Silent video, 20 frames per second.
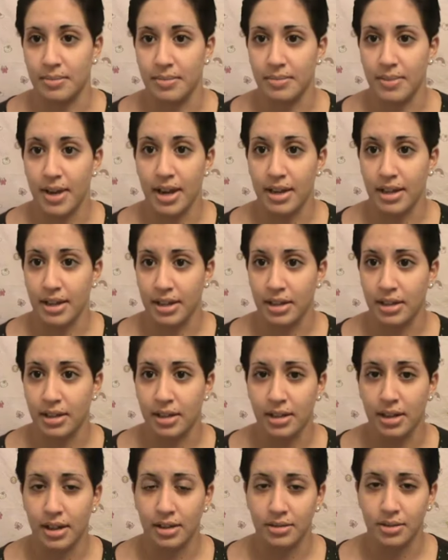any
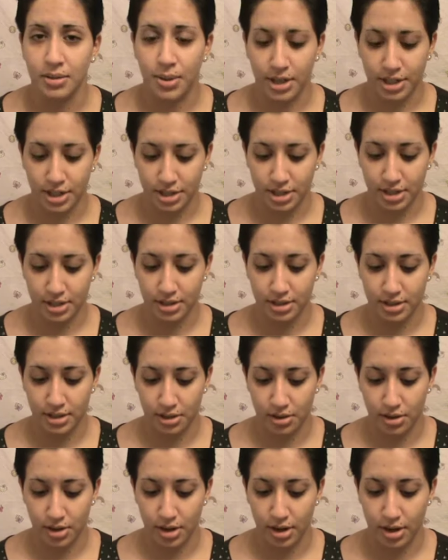questions
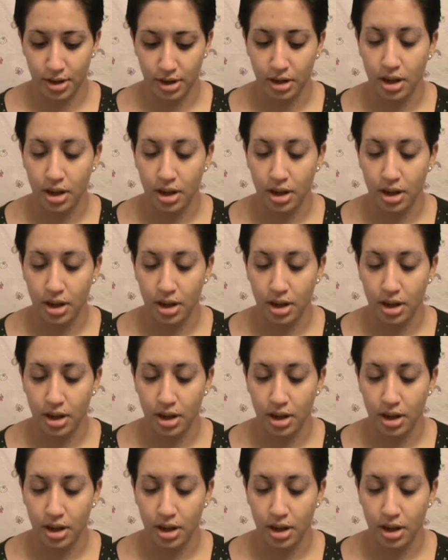or